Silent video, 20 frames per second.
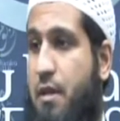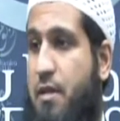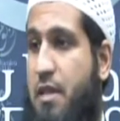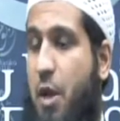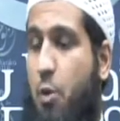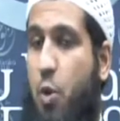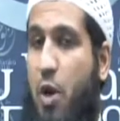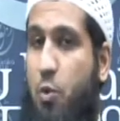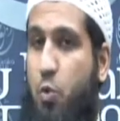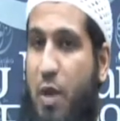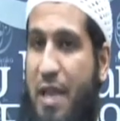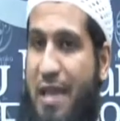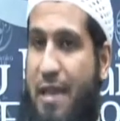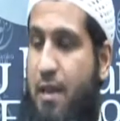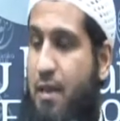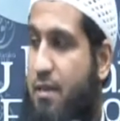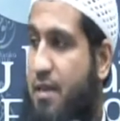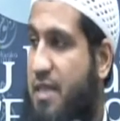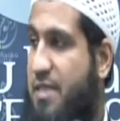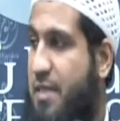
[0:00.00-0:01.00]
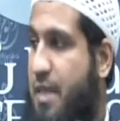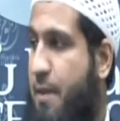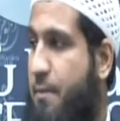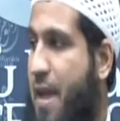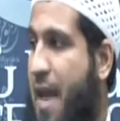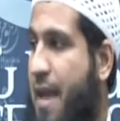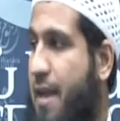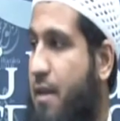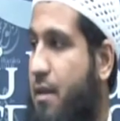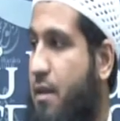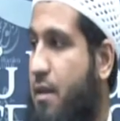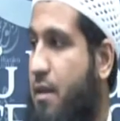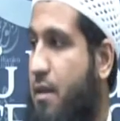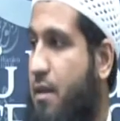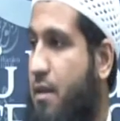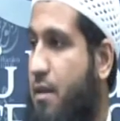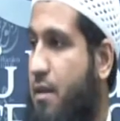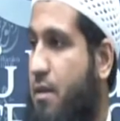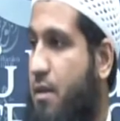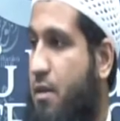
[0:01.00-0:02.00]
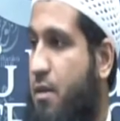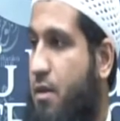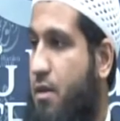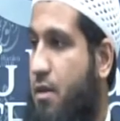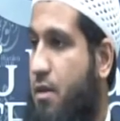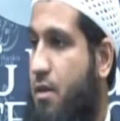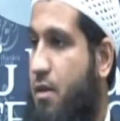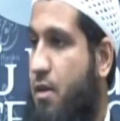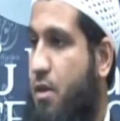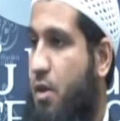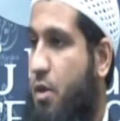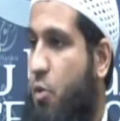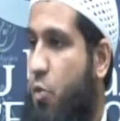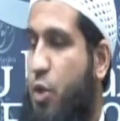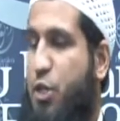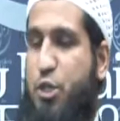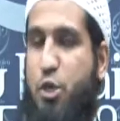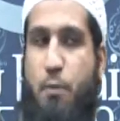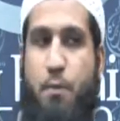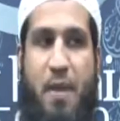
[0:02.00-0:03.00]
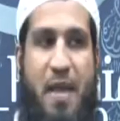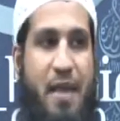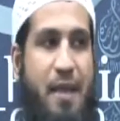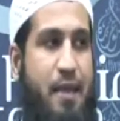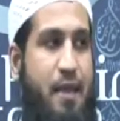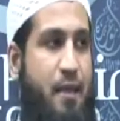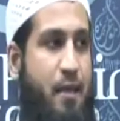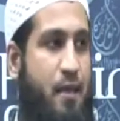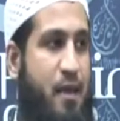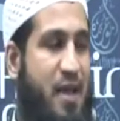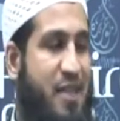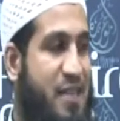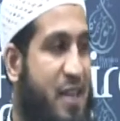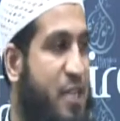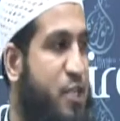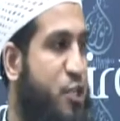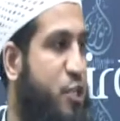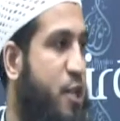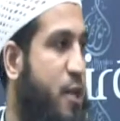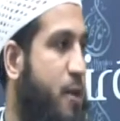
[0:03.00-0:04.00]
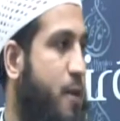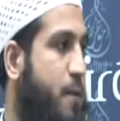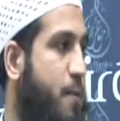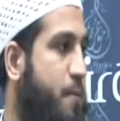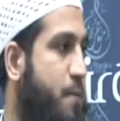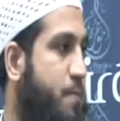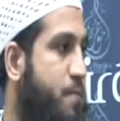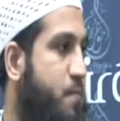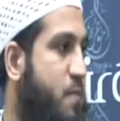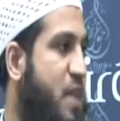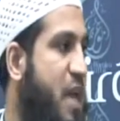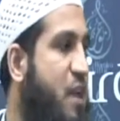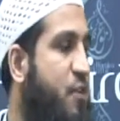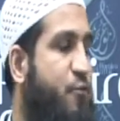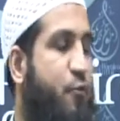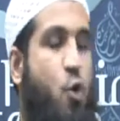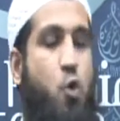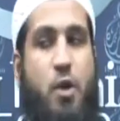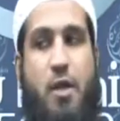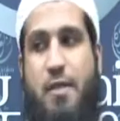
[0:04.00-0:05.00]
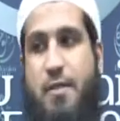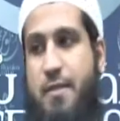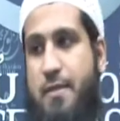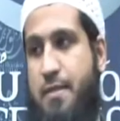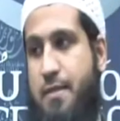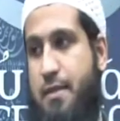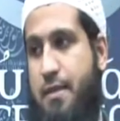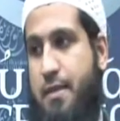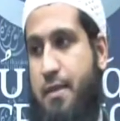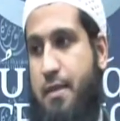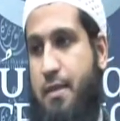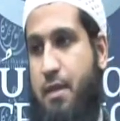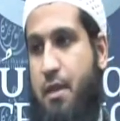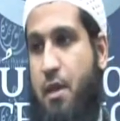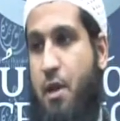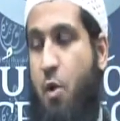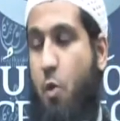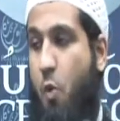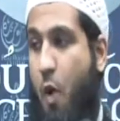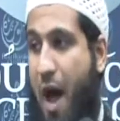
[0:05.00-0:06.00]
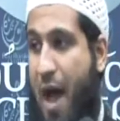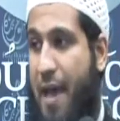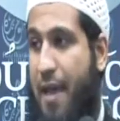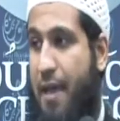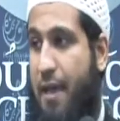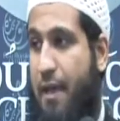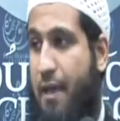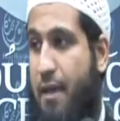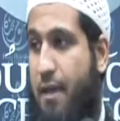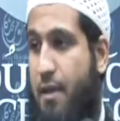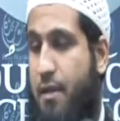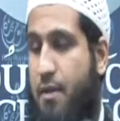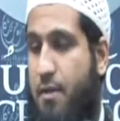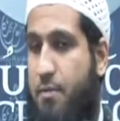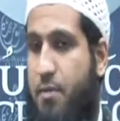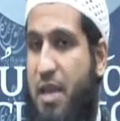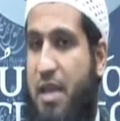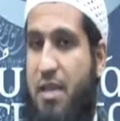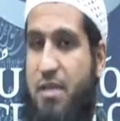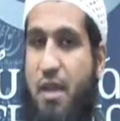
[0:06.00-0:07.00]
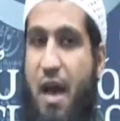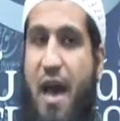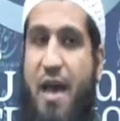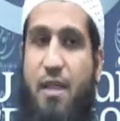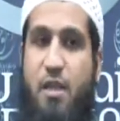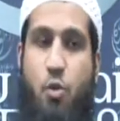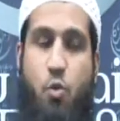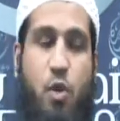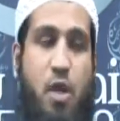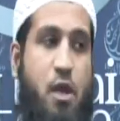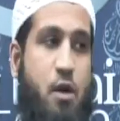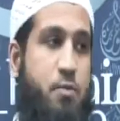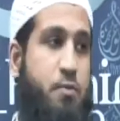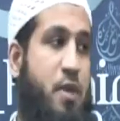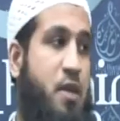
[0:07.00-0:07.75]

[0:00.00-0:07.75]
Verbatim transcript: that when we hear this command, we should pay attention and focus. Why? Because either we are